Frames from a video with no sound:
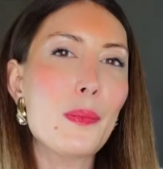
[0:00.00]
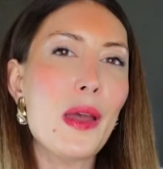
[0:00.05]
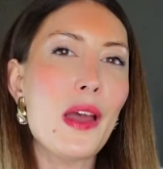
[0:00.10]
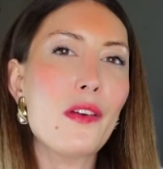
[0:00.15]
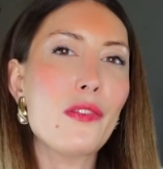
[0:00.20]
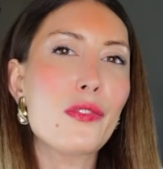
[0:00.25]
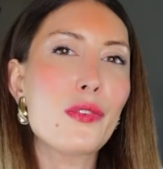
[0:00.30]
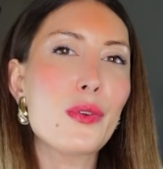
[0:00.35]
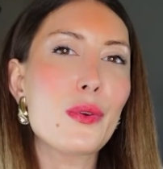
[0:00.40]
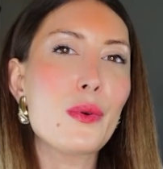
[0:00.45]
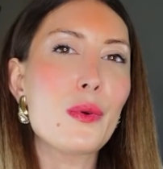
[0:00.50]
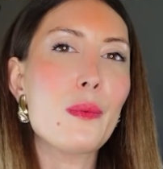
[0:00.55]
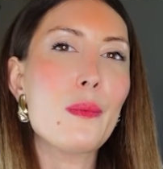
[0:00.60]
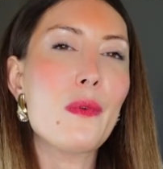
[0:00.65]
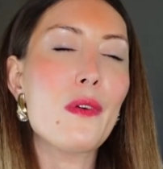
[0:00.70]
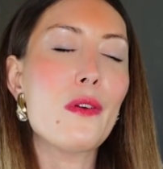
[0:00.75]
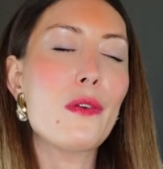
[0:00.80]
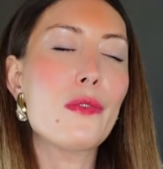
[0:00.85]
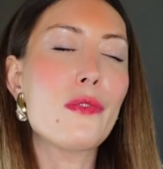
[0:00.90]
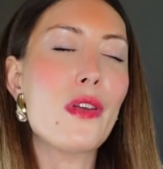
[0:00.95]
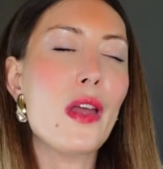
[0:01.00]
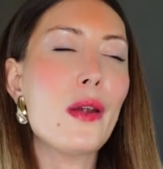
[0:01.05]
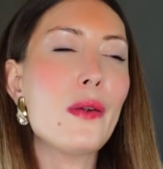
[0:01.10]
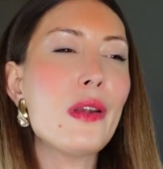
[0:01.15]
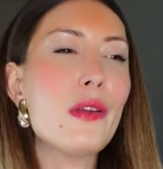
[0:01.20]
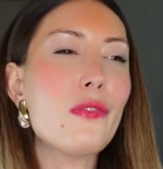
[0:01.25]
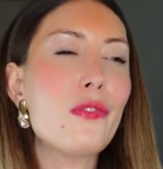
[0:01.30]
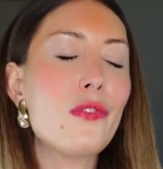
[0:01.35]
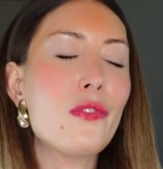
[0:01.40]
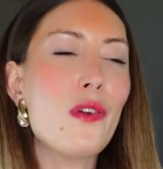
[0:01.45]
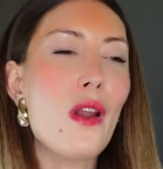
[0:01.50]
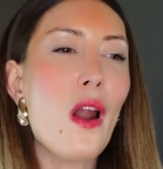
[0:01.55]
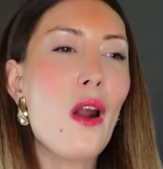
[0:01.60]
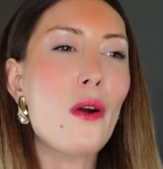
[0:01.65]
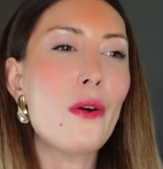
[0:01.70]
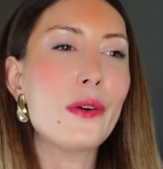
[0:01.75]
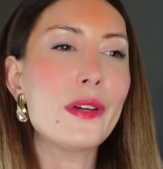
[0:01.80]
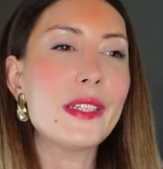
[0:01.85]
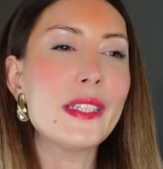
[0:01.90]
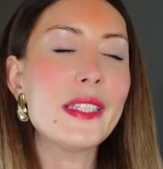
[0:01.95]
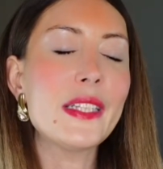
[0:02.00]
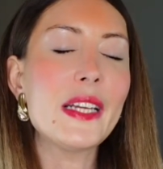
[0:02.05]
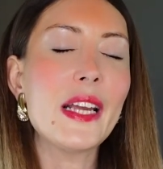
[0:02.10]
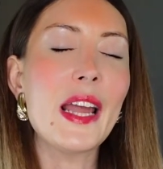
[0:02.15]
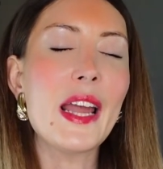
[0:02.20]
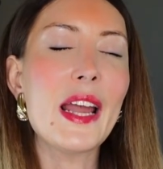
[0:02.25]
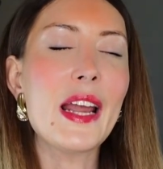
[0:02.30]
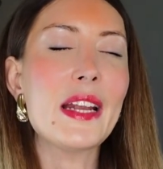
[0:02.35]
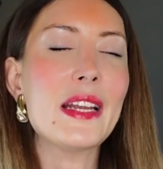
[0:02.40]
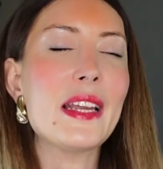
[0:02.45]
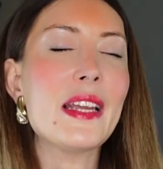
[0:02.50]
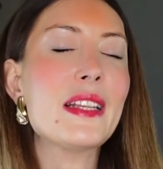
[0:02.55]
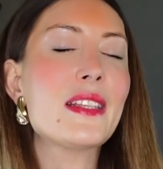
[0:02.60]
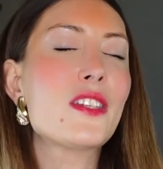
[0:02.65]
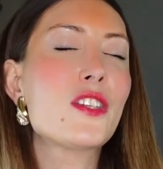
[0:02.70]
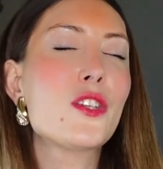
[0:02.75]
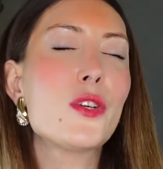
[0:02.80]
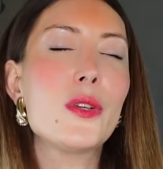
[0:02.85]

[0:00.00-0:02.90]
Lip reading: perfume, very flowery, and it's